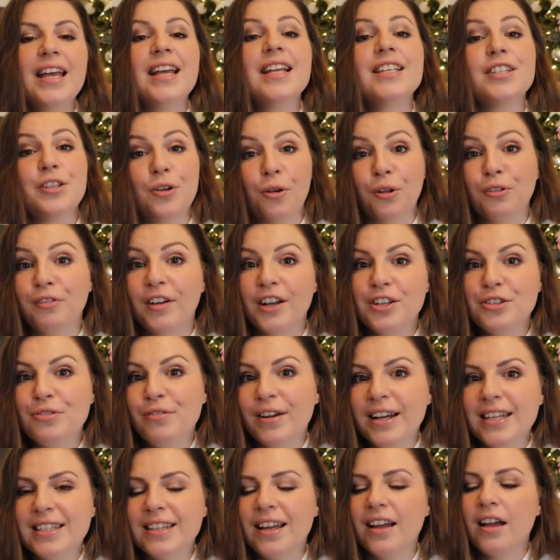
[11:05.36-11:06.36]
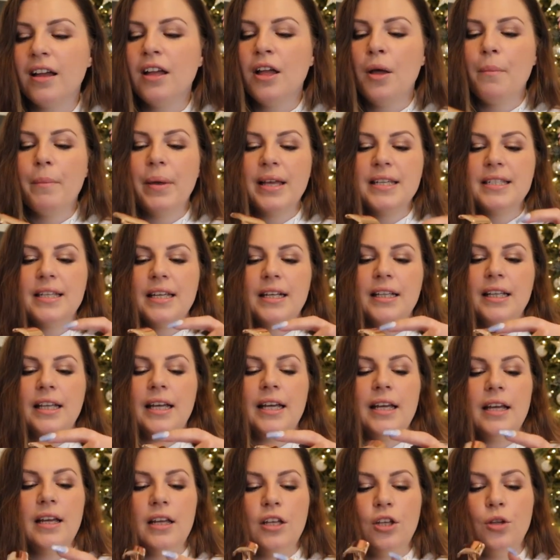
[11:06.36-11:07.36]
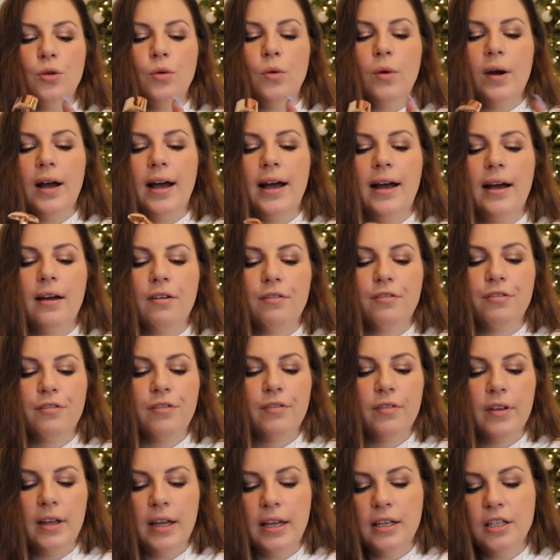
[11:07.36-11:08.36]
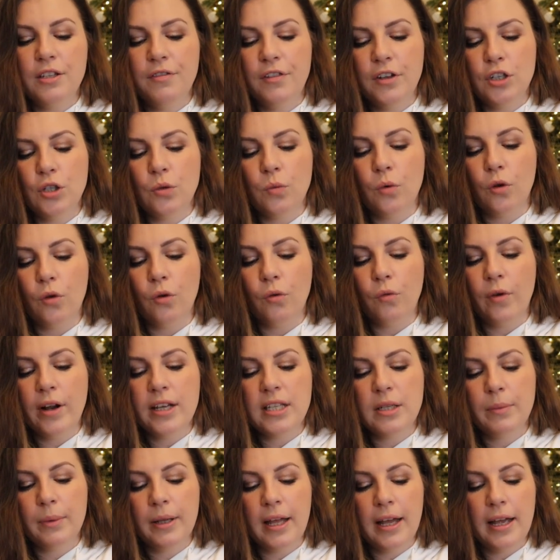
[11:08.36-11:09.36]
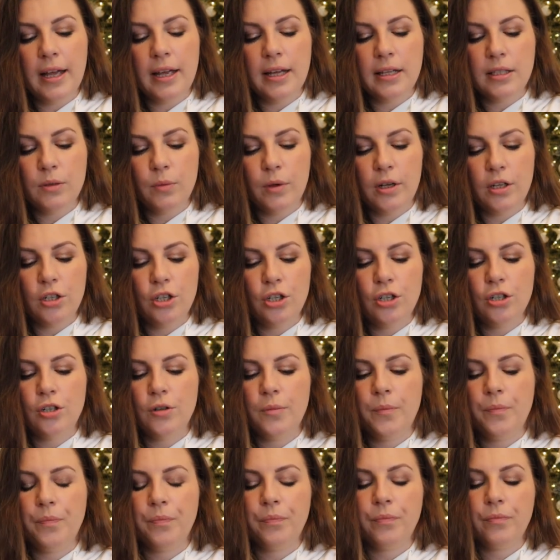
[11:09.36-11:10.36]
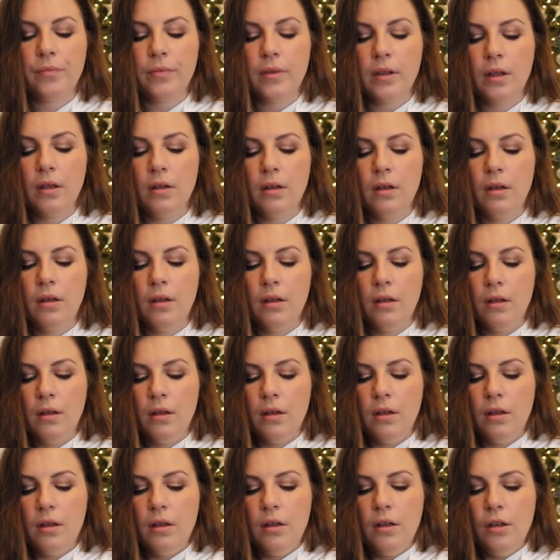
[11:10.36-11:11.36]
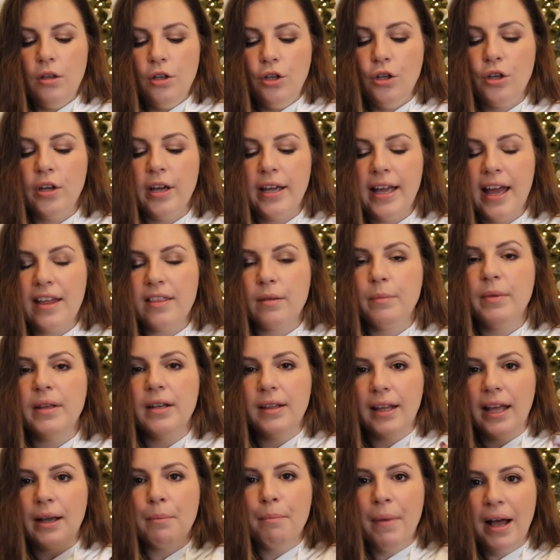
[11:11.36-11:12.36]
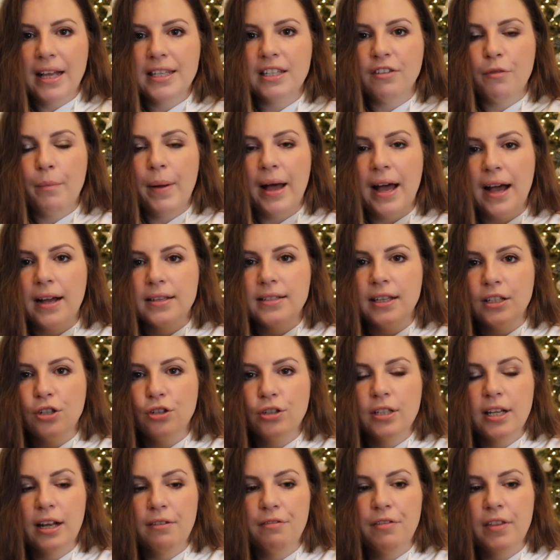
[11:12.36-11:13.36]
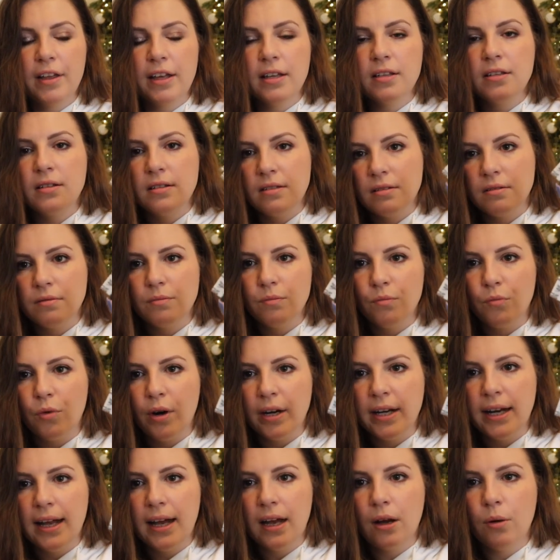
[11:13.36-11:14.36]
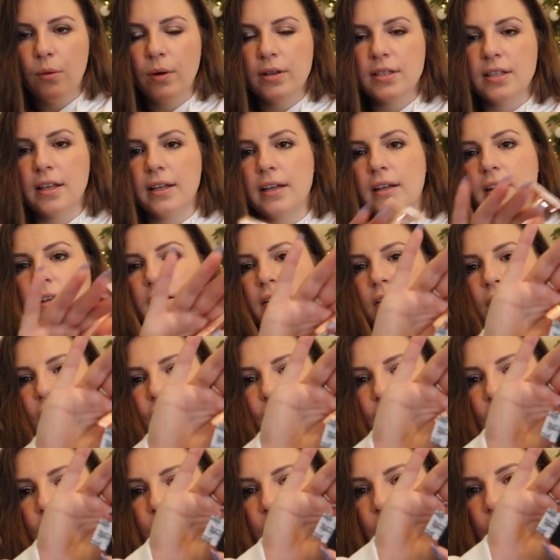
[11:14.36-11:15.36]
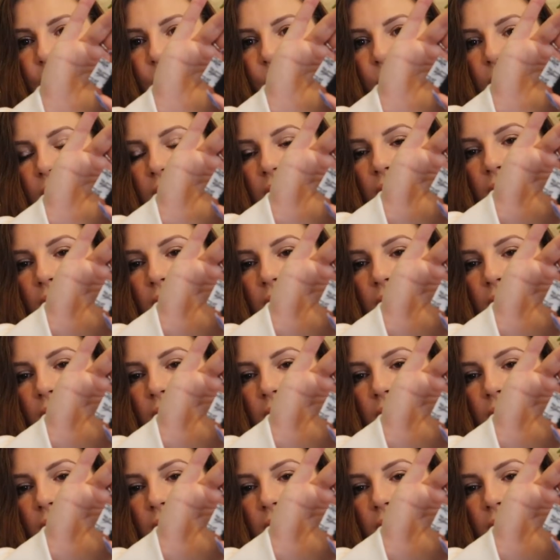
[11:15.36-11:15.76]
It's an old-fashioned razor. Basically, you have individual razor blades, which you can get them in like massive packs. I just have this right now as like to show you.